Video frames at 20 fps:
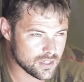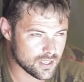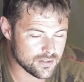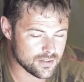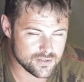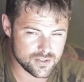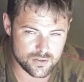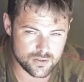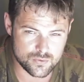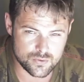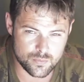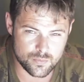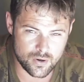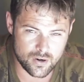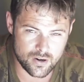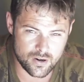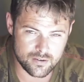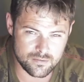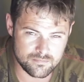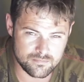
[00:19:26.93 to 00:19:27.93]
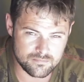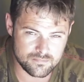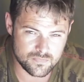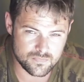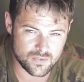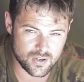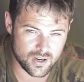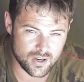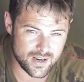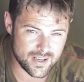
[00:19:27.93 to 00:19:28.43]
until tomorrow,
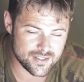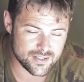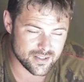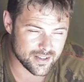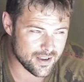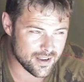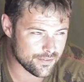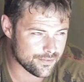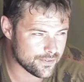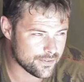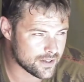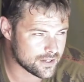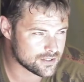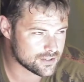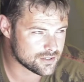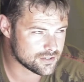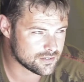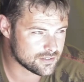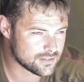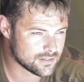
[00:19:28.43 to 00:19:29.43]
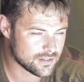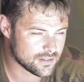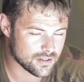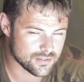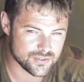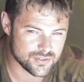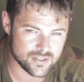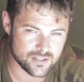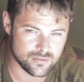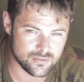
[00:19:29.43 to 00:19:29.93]
unless I get a fish,
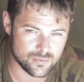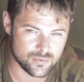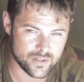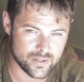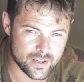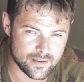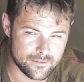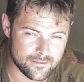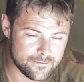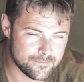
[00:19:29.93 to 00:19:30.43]
I'll see you all then.